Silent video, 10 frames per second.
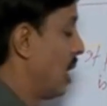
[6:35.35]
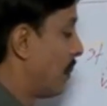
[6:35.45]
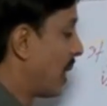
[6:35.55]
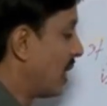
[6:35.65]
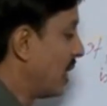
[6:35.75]

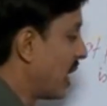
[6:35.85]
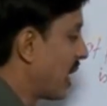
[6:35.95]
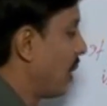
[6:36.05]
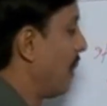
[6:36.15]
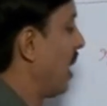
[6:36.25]
But
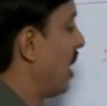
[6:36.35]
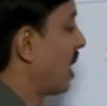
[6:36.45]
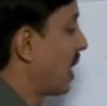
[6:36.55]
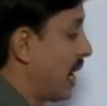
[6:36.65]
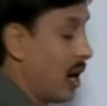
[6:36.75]
here
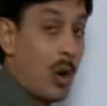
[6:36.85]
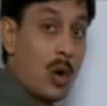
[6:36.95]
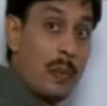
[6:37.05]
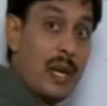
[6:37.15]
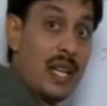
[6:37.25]
remainder
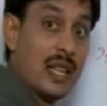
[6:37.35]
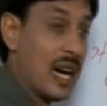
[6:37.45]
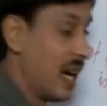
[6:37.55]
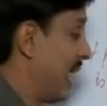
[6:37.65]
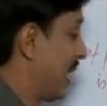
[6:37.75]
cannot be in the
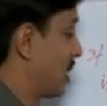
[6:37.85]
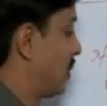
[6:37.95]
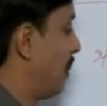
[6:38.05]
x,